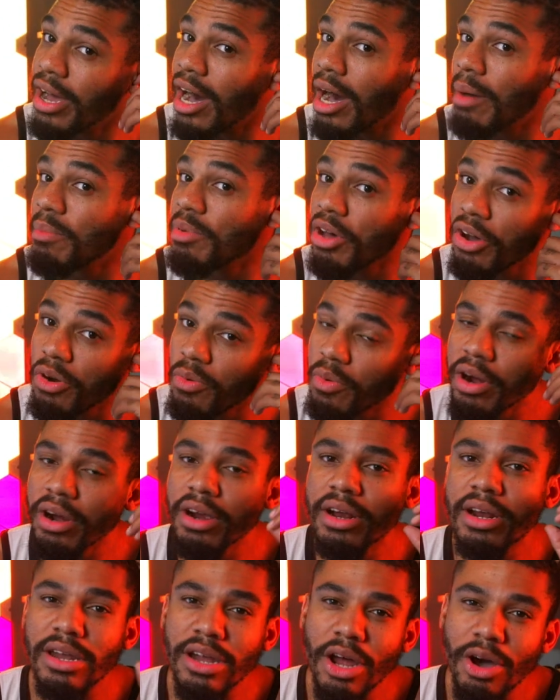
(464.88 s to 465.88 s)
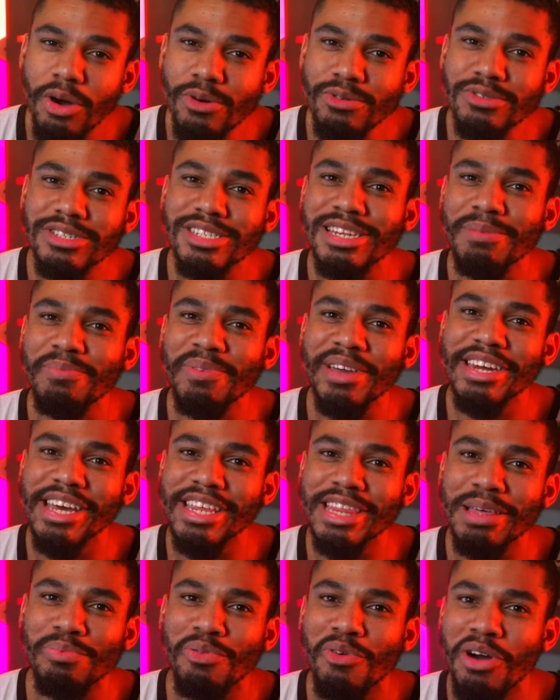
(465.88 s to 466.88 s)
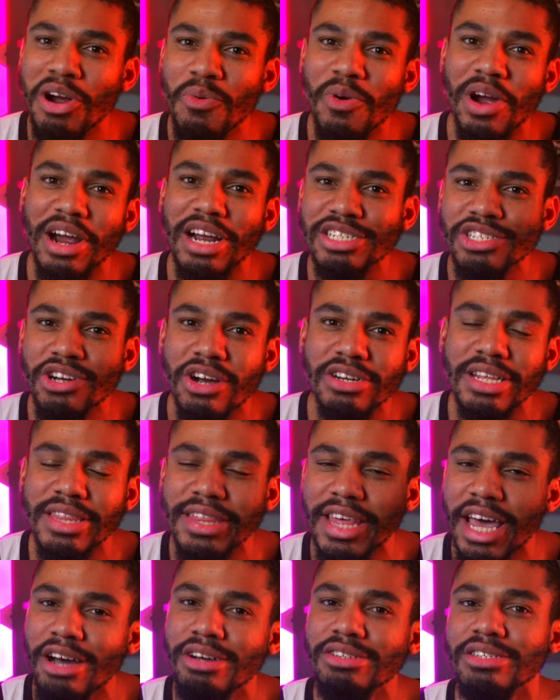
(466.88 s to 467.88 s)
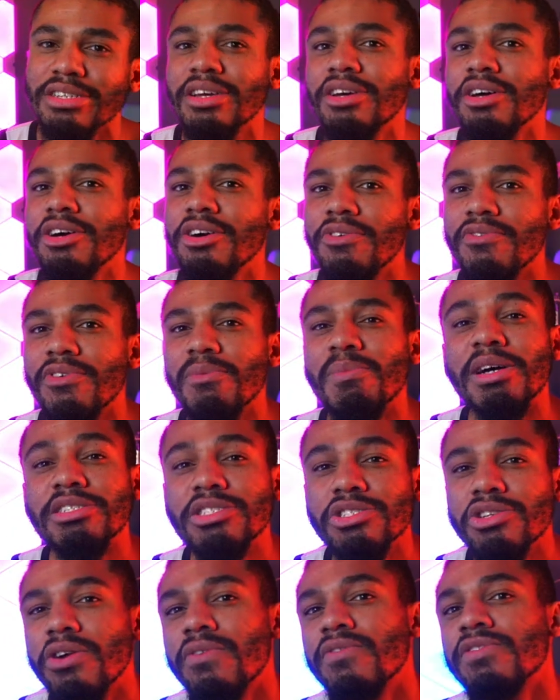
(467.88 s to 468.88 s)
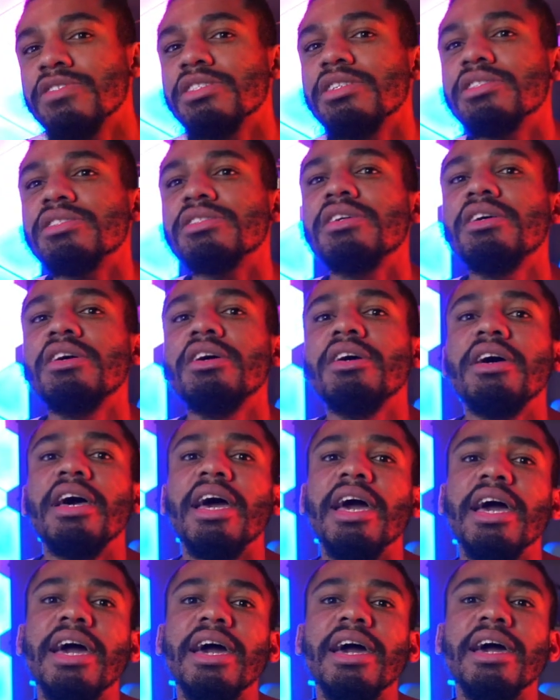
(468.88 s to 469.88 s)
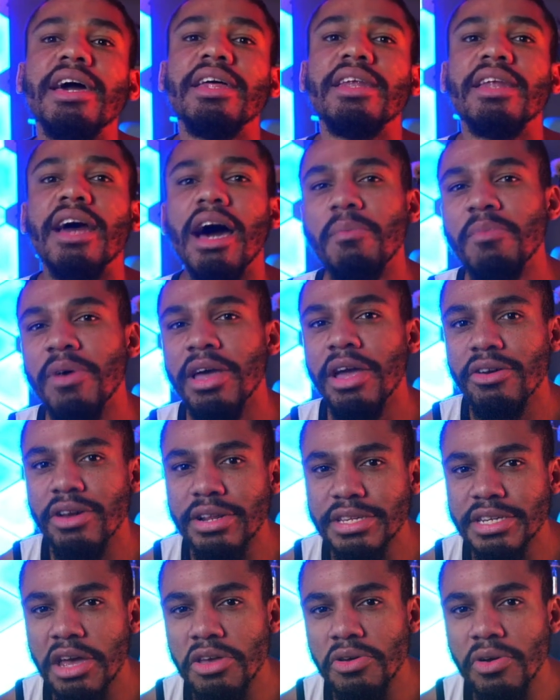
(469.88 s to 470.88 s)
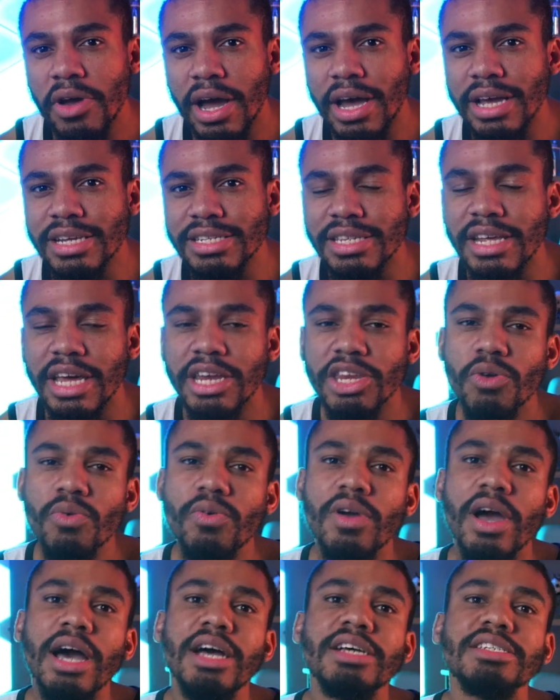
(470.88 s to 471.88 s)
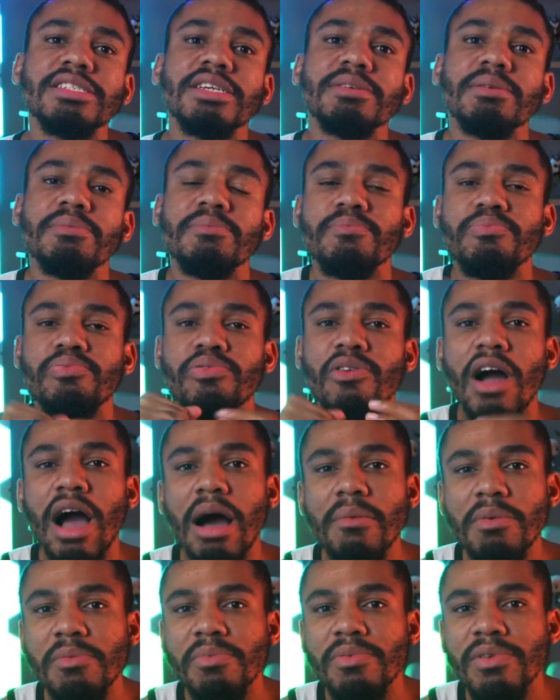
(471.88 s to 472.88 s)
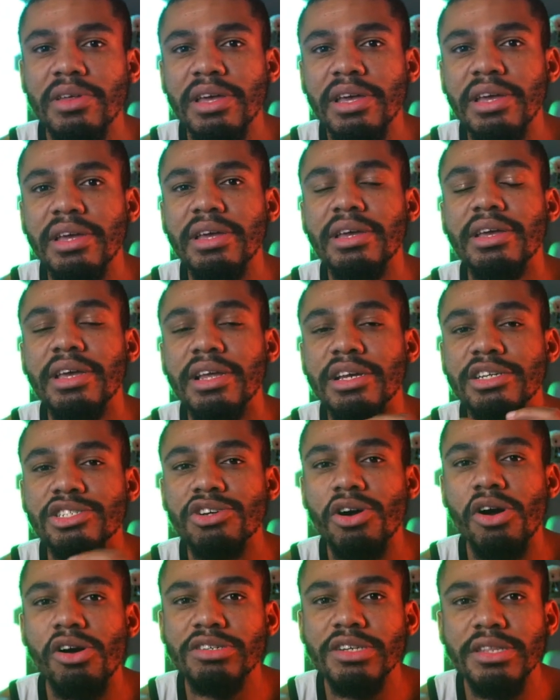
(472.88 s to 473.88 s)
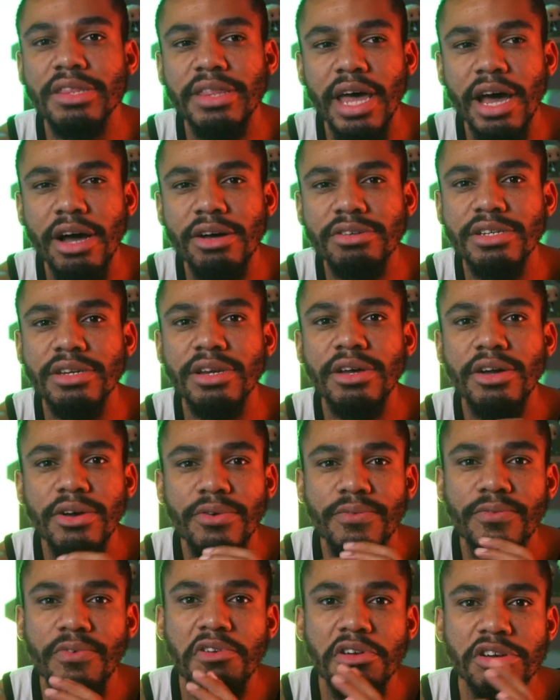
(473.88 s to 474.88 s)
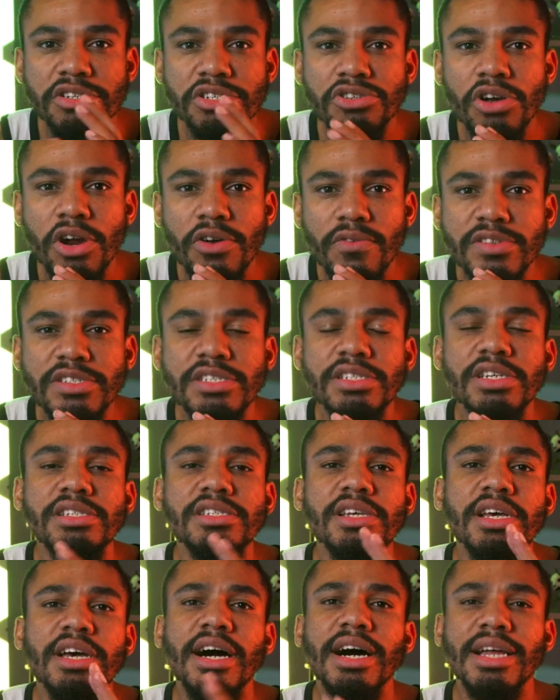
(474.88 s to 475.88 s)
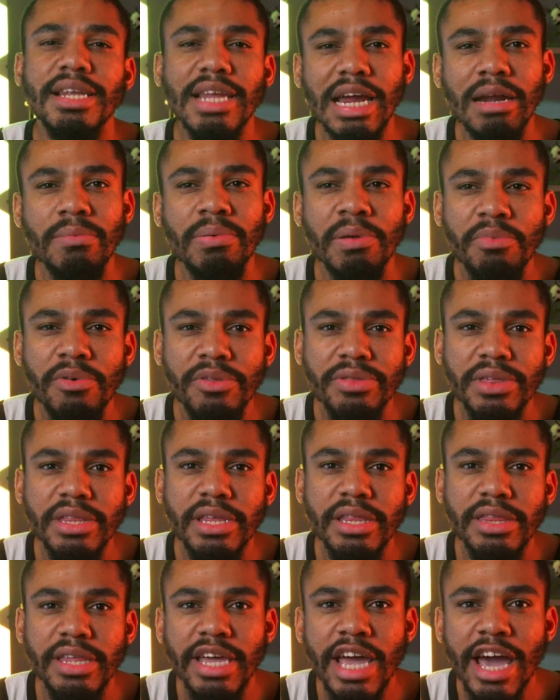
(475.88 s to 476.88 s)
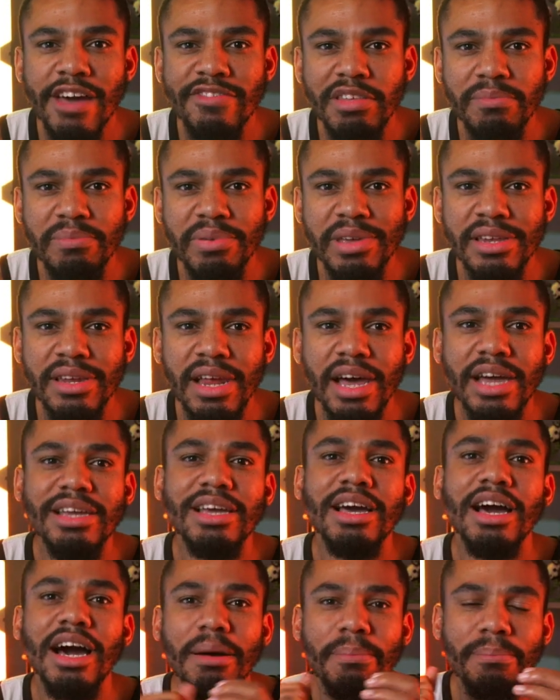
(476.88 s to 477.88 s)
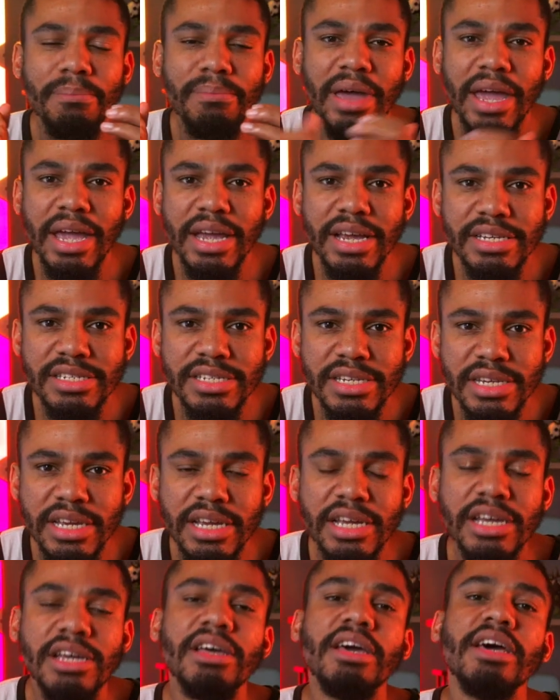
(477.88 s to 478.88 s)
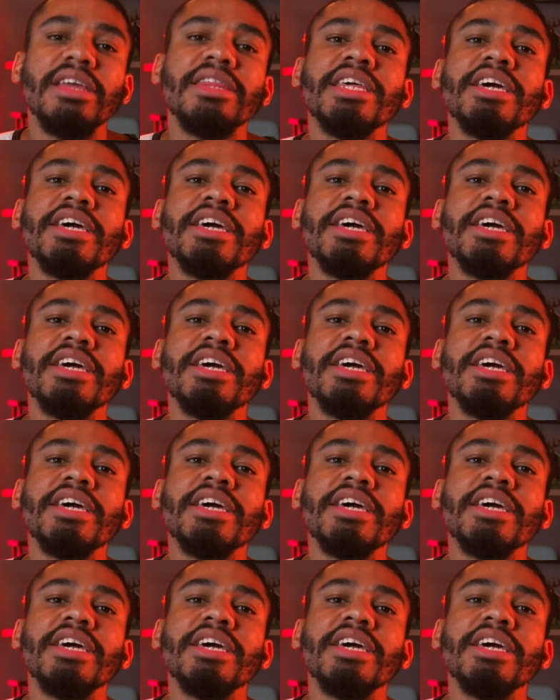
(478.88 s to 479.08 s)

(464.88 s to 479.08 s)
I'm nowhere close to being at the point where I can charge $1,000 for my services." And I'm here to tell you guys that you guys probably can charge $1,000 for your services. A lot of people think that they have to be like amazing.